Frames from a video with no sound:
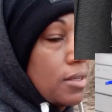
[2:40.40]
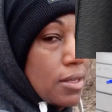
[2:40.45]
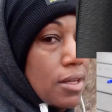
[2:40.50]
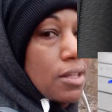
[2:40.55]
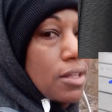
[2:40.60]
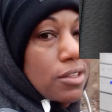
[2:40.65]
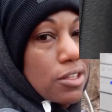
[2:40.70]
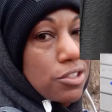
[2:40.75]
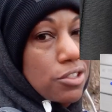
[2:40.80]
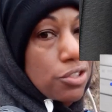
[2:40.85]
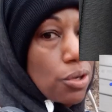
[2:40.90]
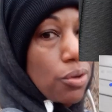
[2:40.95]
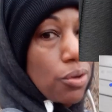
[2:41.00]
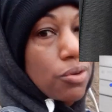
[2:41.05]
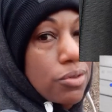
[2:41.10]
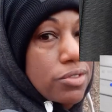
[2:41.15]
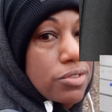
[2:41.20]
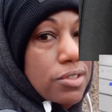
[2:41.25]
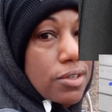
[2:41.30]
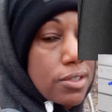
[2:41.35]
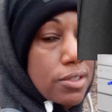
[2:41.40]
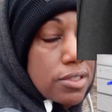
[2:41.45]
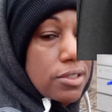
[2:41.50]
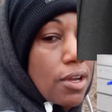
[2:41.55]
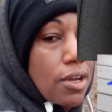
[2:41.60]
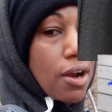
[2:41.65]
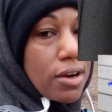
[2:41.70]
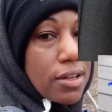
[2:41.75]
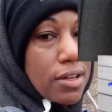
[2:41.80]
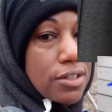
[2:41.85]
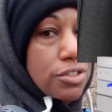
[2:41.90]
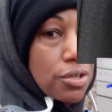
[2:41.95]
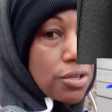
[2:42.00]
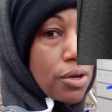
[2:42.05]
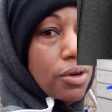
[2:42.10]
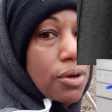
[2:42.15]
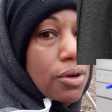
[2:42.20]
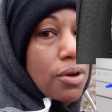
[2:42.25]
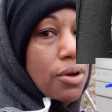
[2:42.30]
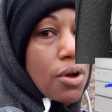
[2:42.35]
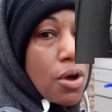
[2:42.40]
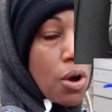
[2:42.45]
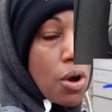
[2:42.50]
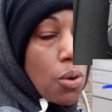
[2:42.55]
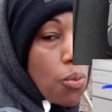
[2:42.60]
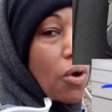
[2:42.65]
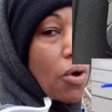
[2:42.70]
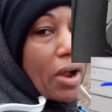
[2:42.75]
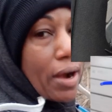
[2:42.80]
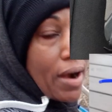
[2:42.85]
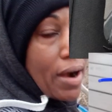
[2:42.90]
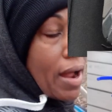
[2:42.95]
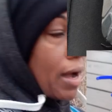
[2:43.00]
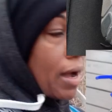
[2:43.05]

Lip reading: soles are starting to wear out